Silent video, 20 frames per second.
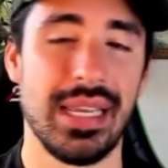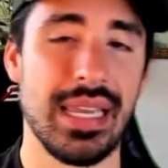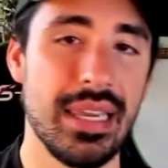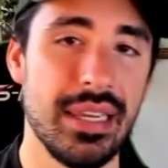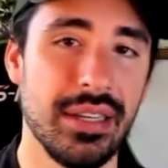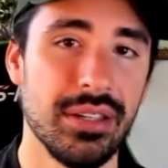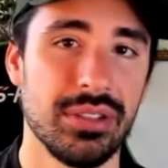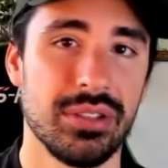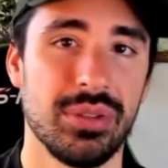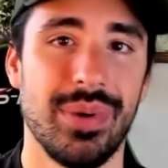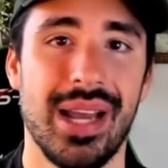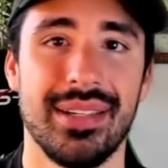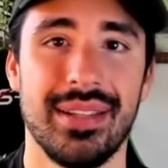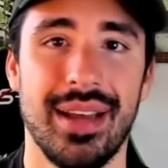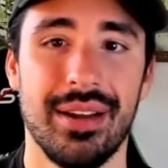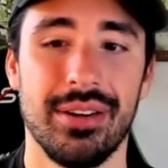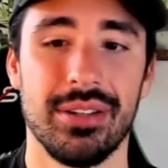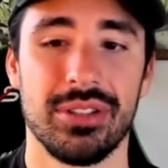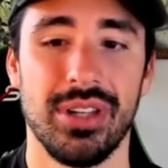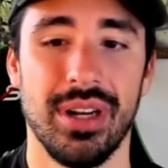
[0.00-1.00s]
Here's why
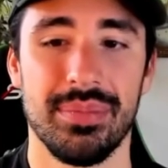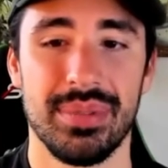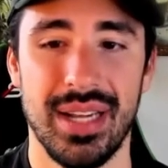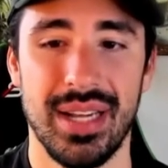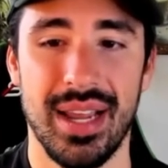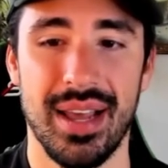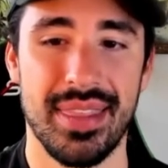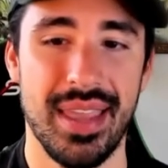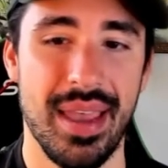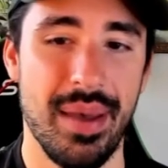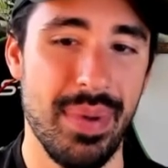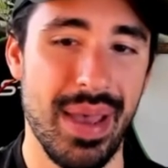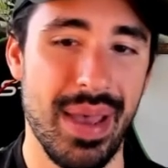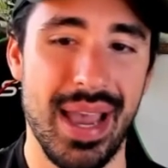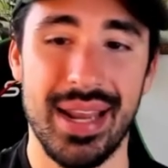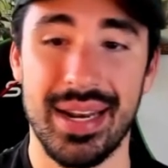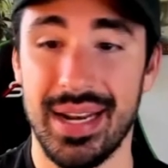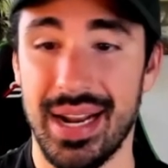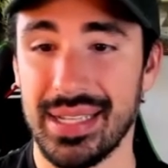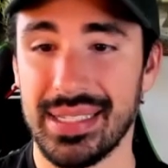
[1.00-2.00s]
Donald Trump's not that
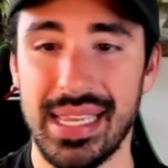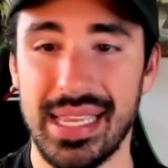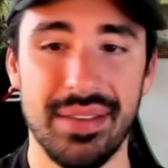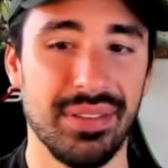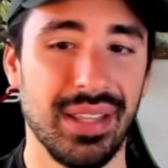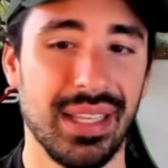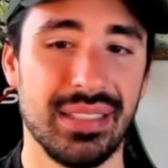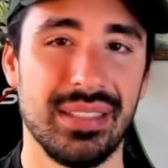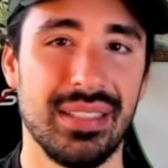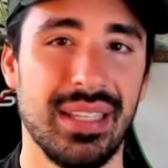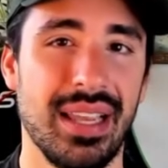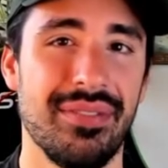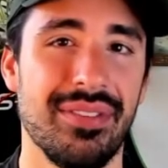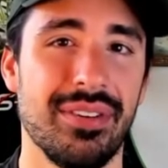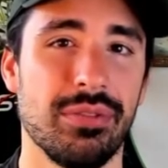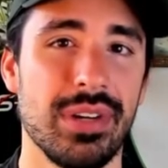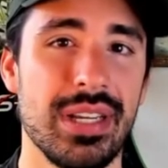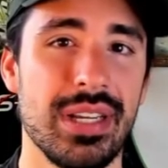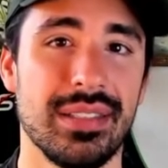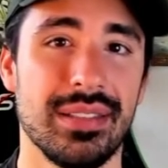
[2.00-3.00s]
bad. And I gave like
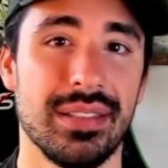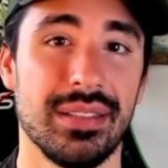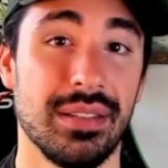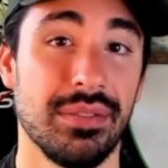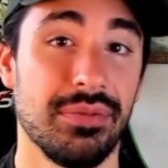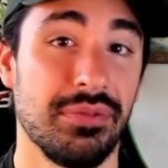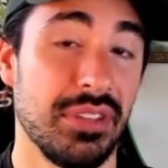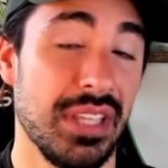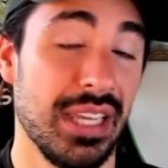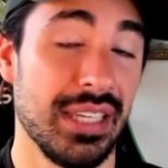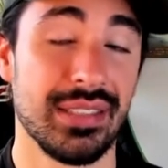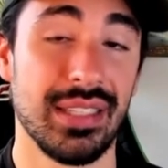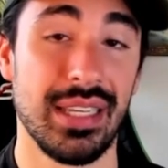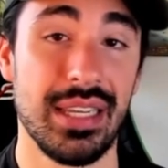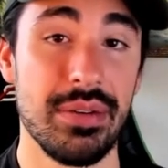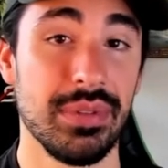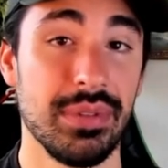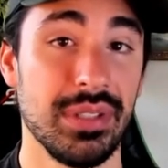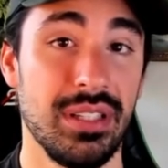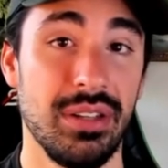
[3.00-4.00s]
seven reasons of things that
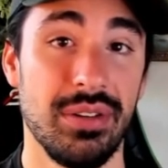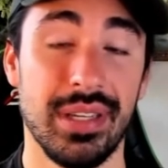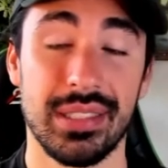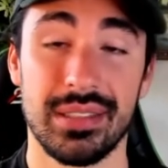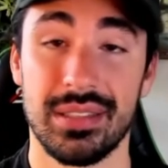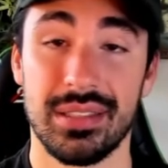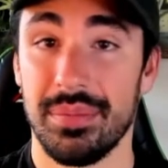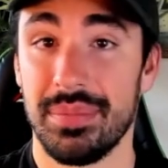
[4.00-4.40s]
he was doing.